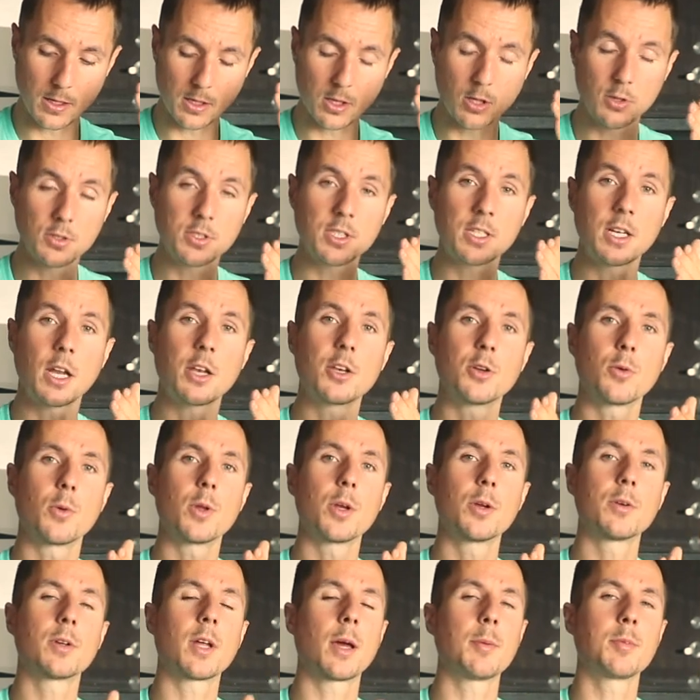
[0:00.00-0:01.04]
closing down your
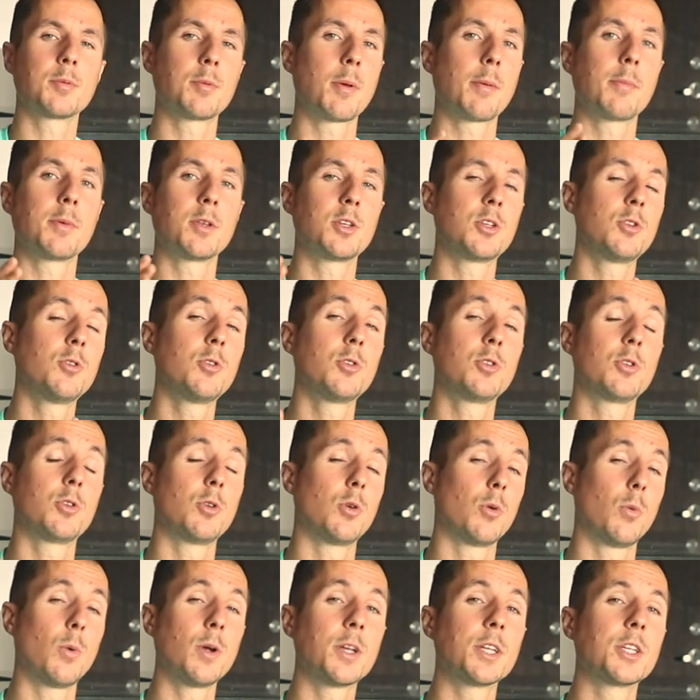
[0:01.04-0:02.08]
window time to maybe
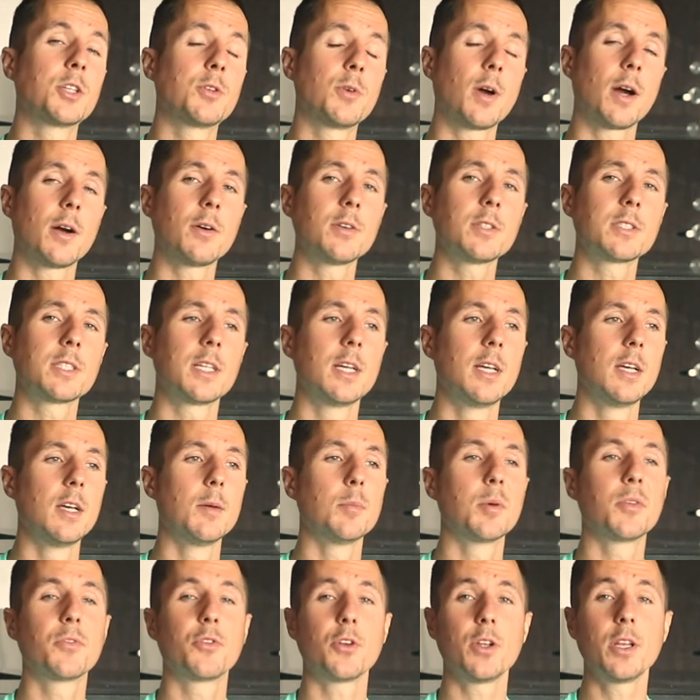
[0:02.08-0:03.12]
1 to 2 hours.
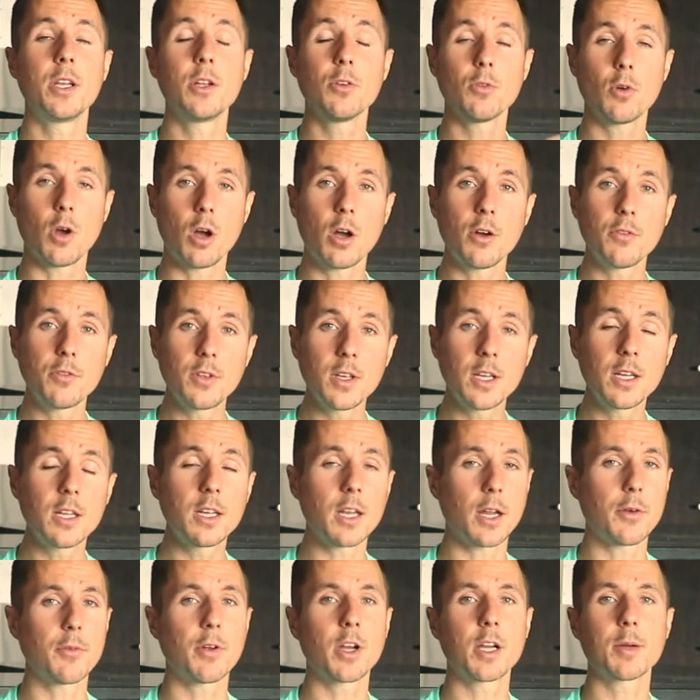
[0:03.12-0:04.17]
But if you're eating raw vegan,
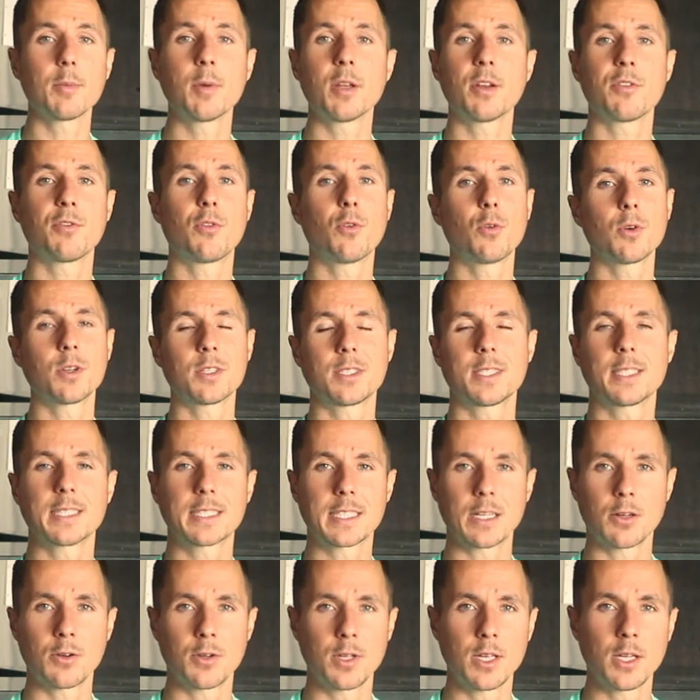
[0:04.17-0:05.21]
I'd recommend a 4 to
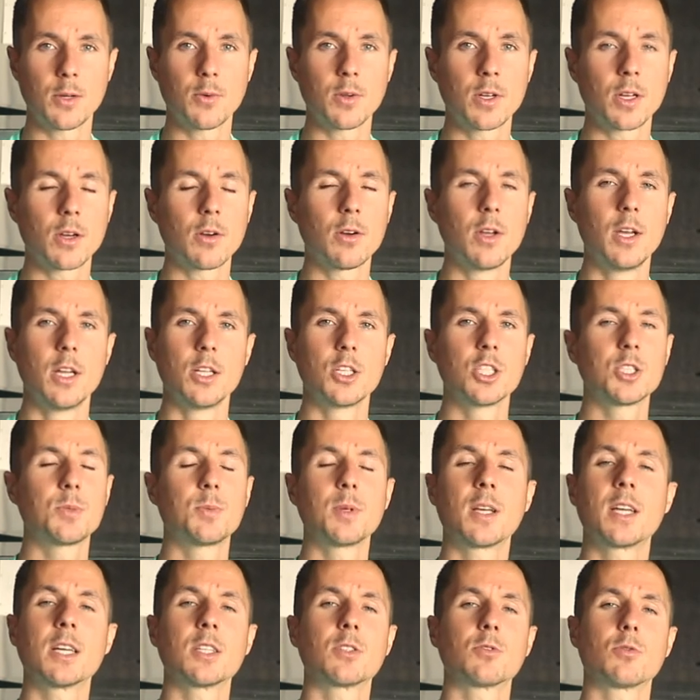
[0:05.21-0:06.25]
6 hour eating window, just
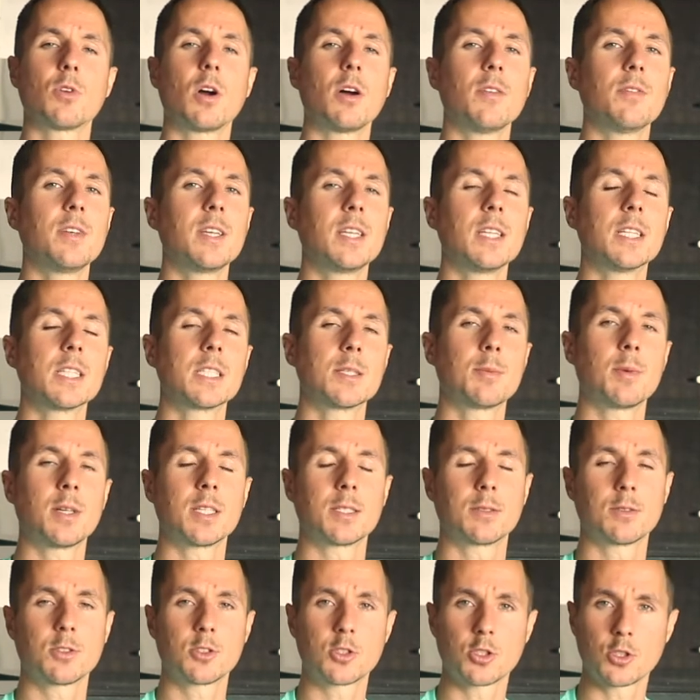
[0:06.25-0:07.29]
because raw veganism
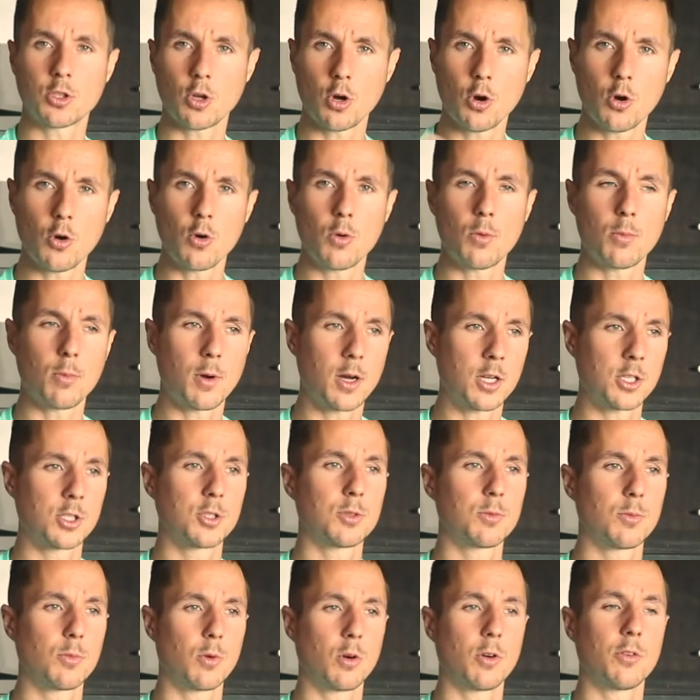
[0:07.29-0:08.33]
has so
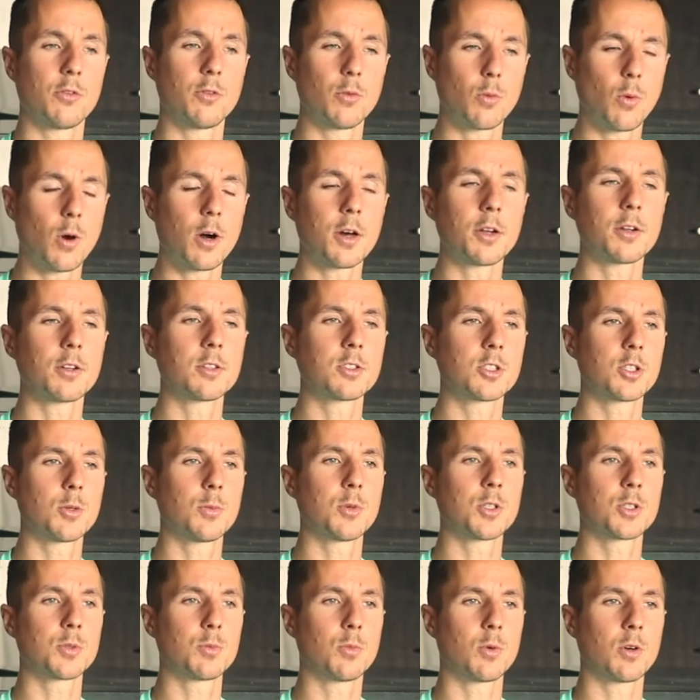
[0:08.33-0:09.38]
much more water, so
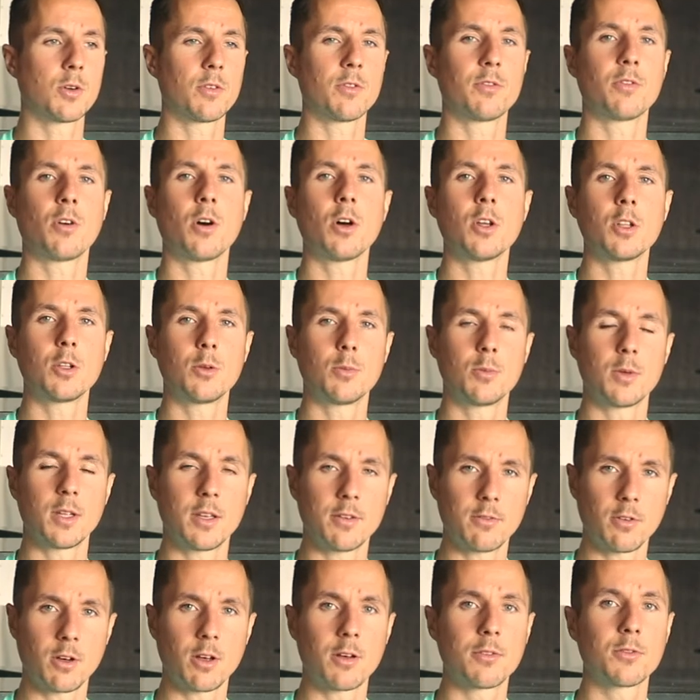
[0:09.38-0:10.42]
much more volume
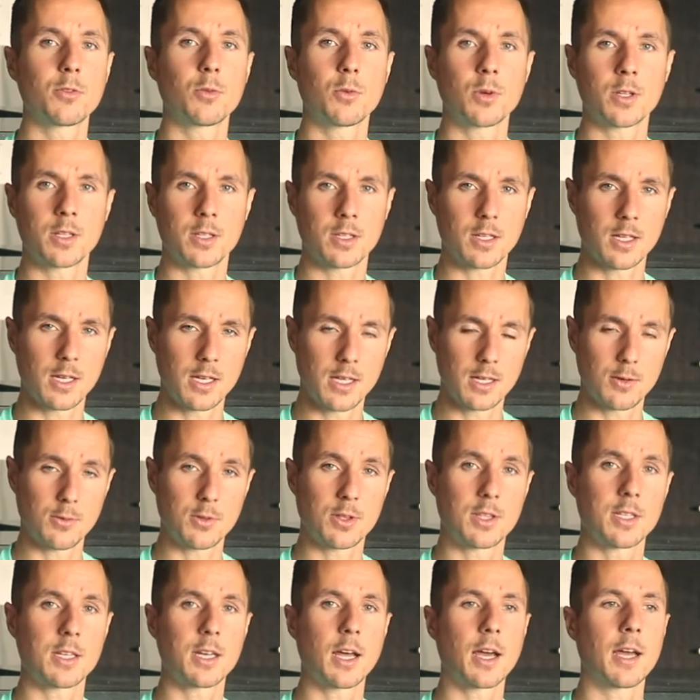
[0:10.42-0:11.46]
involved
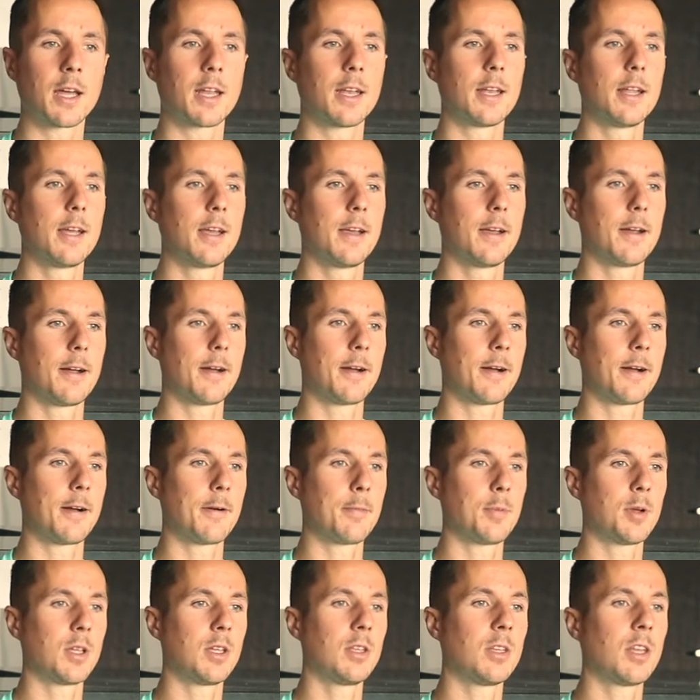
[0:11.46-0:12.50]
with the diet.
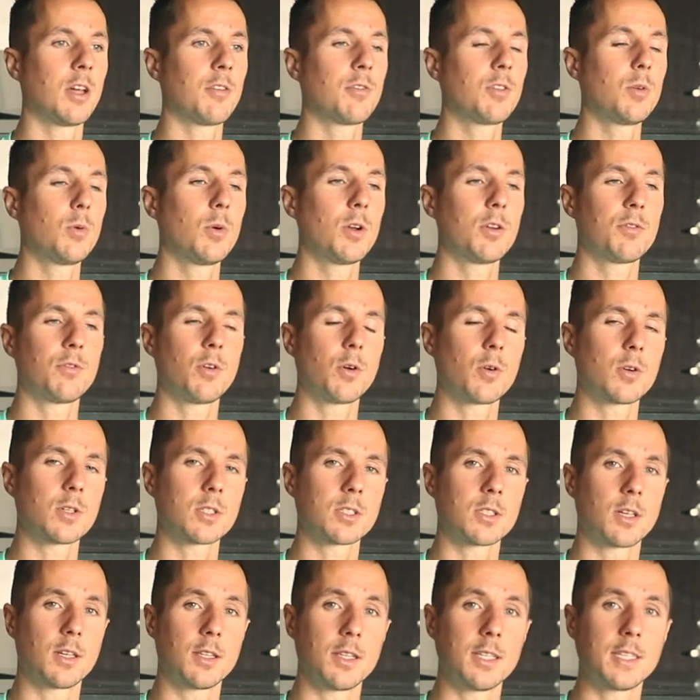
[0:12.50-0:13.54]
But you definitely want to
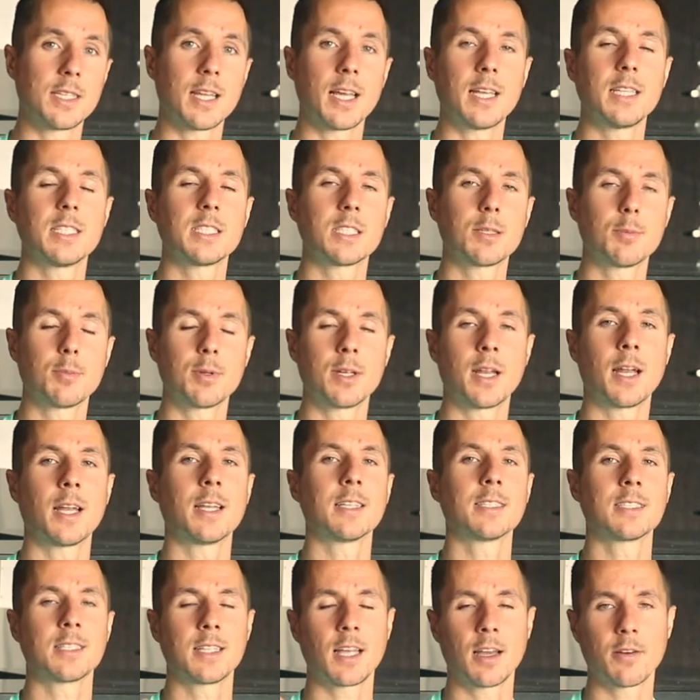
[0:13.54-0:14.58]
focus on the dates, the
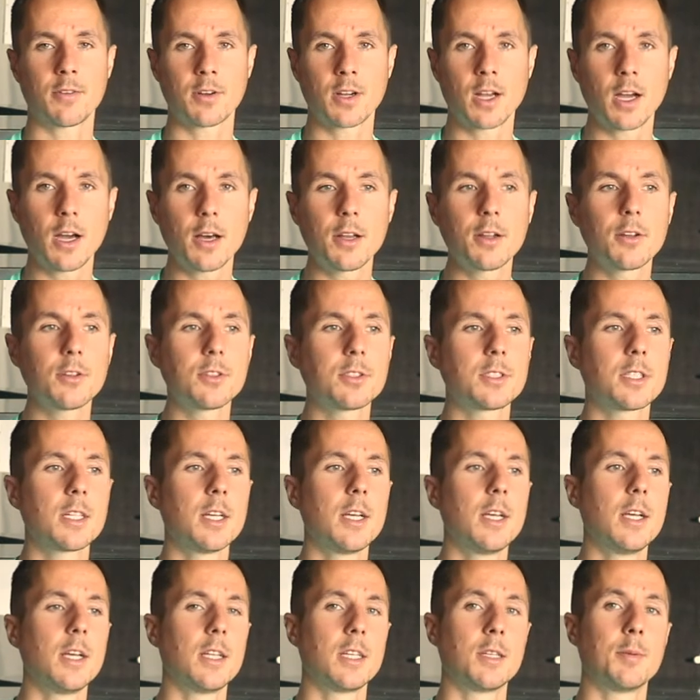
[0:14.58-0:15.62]
bananas, and the avocados
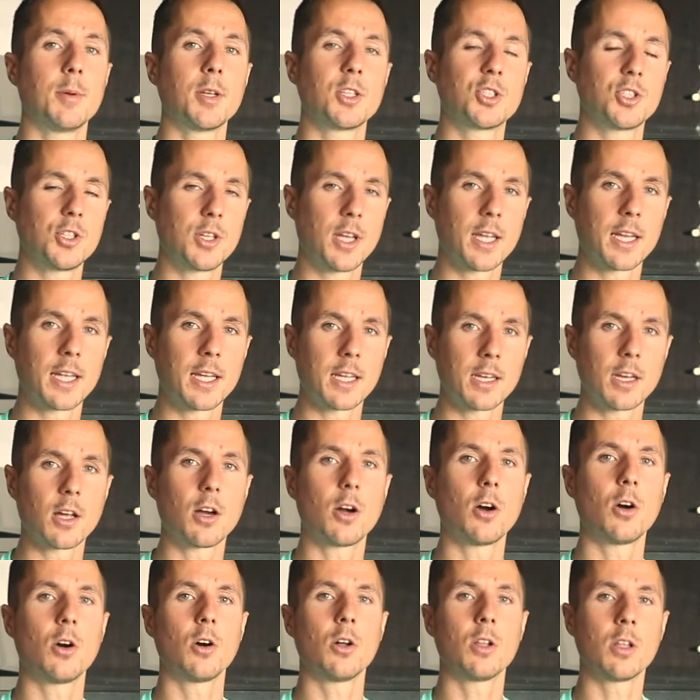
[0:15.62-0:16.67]
to make sure you're getting in
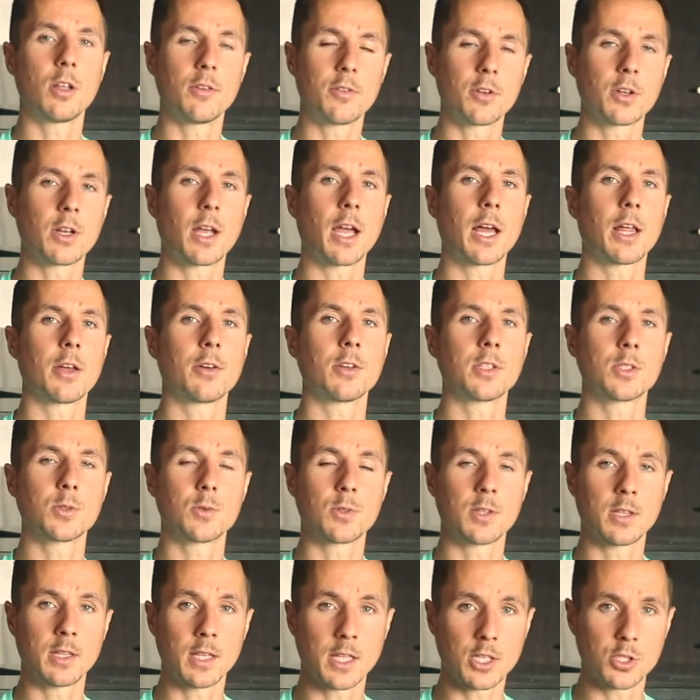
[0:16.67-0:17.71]
all of your calories
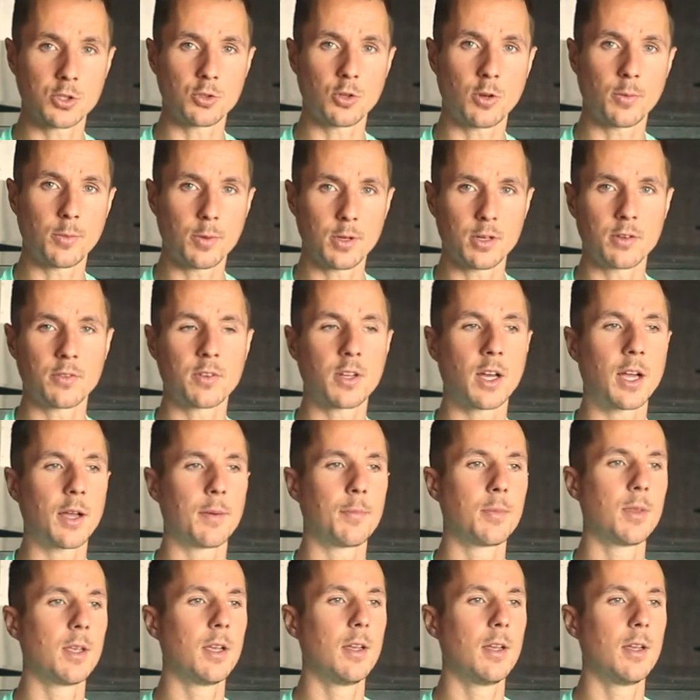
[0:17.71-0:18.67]
within that short period of time.